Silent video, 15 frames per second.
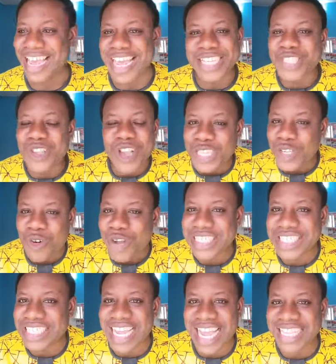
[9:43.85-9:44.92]
It's not
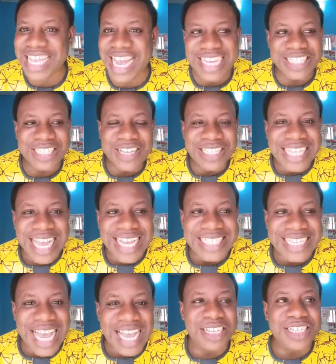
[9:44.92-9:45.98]
coincidental. It's
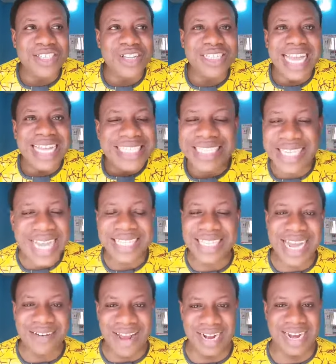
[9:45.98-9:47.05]
not
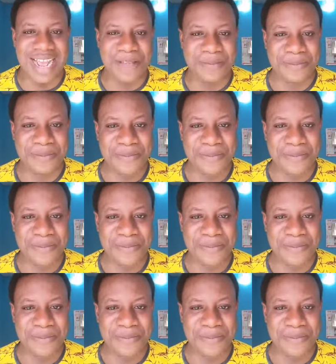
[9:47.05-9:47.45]
accidental rather.